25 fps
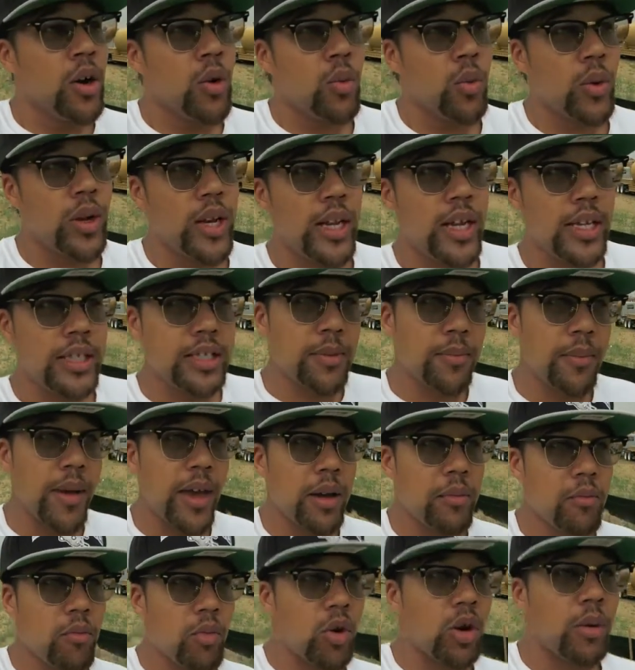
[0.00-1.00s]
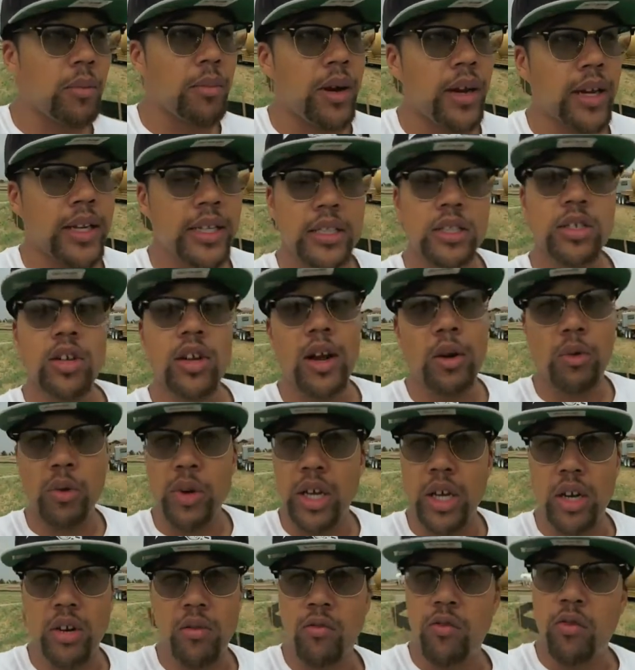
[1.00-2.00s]
we need to make more money so that we
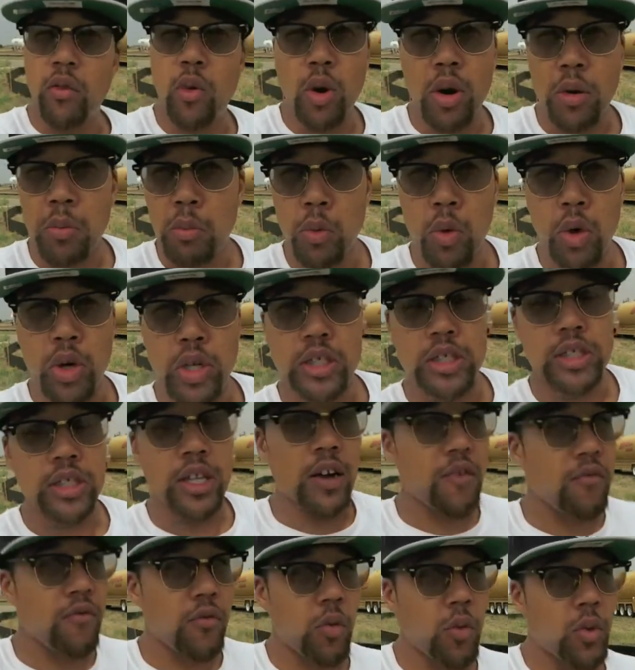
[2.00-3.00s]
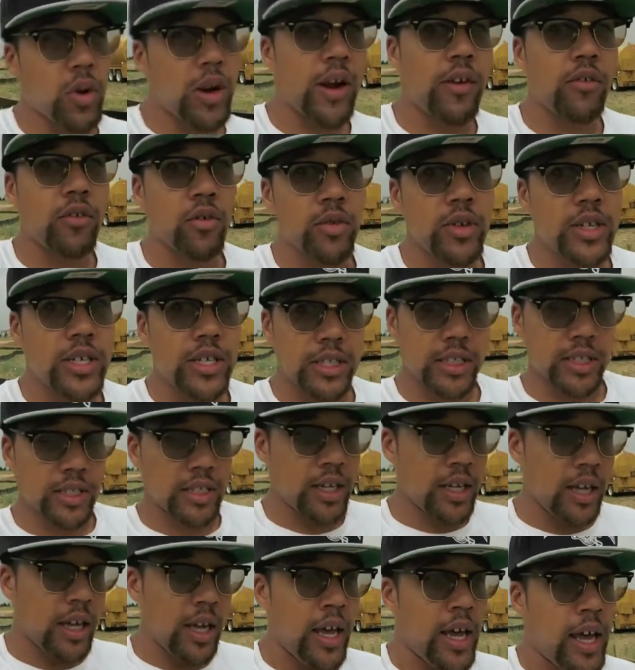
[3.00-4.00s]
can afford more stuff for whatever reason
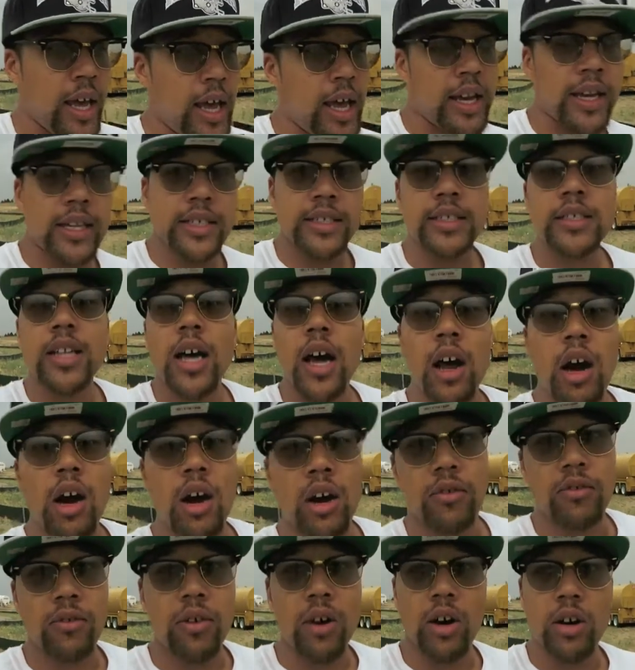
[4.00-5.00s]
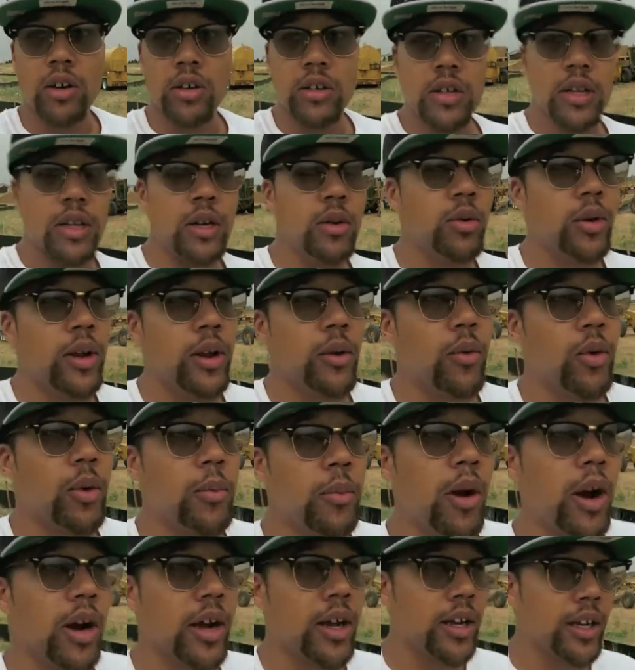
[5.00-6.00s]
and it's not our fault we're
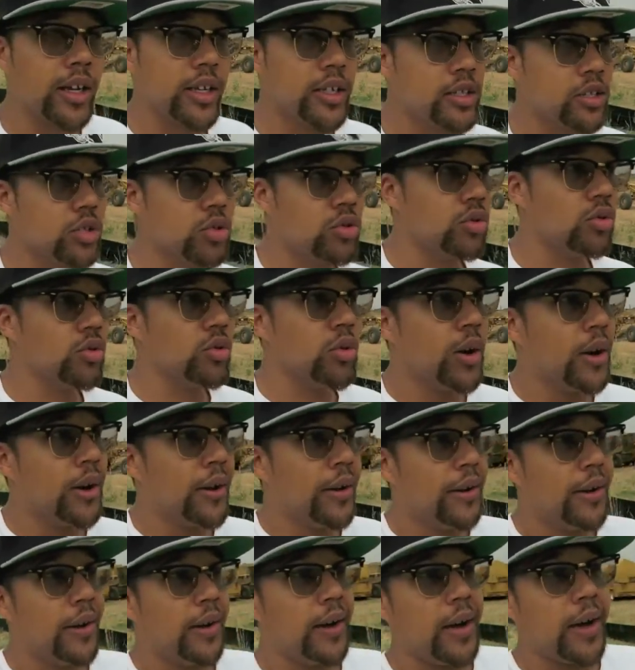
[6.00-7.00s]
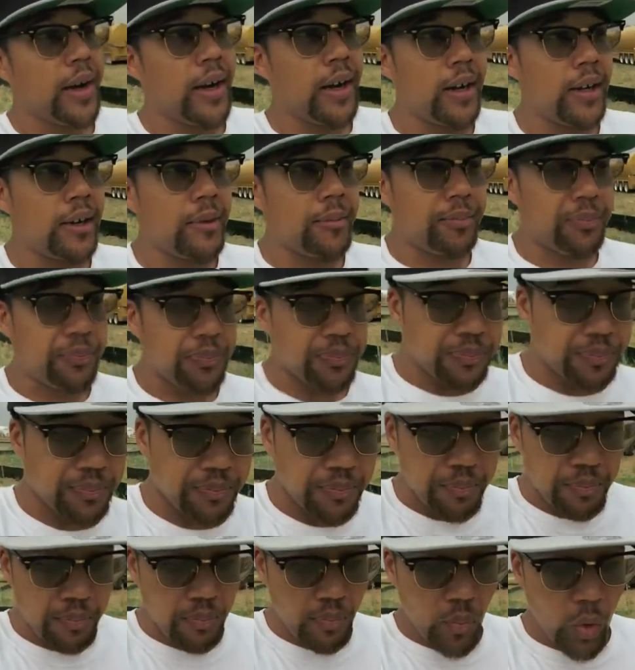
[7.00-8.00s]
marketed to um,
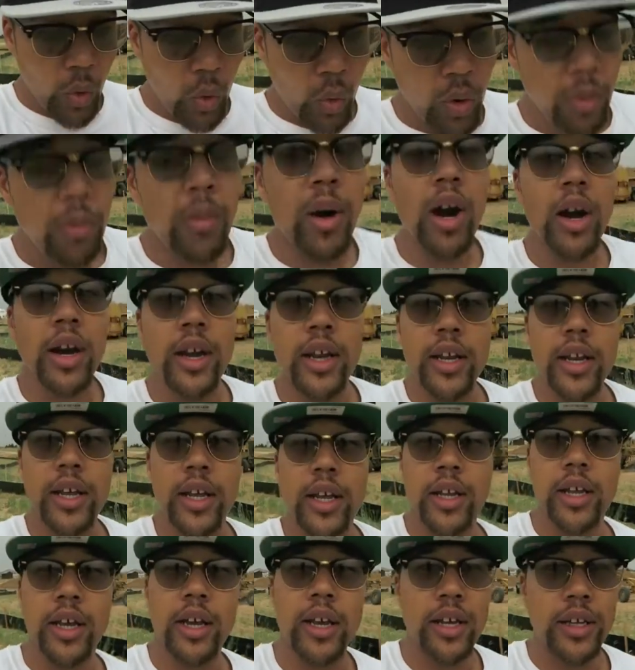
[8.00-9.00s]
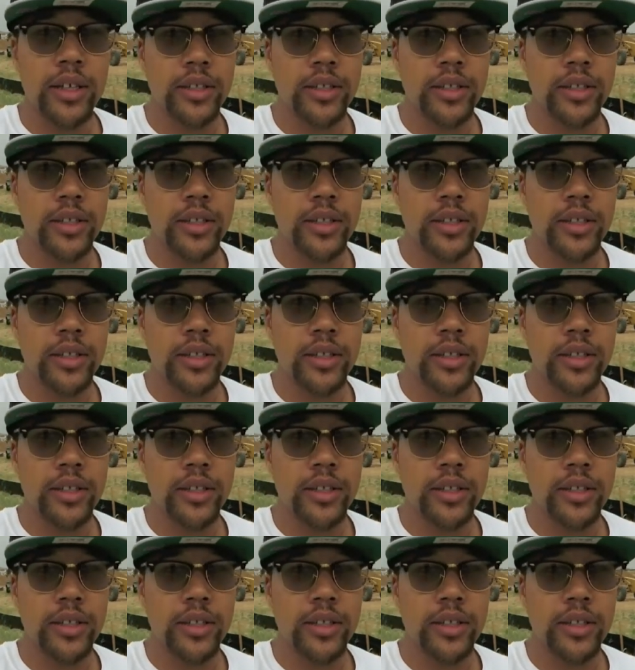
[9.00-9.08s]
we're marketed